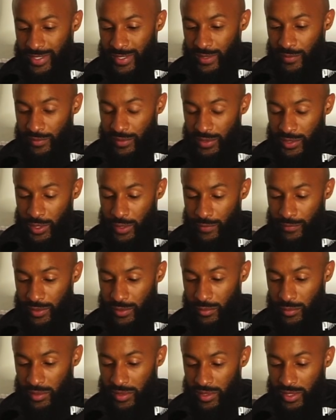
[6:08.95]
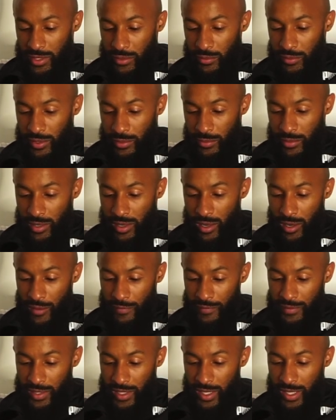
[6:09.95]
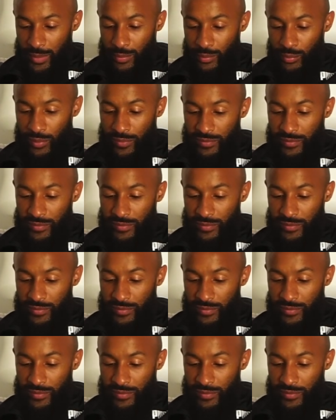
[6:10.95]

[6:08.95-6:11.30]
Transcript: Civil Service was 0-0 at half time,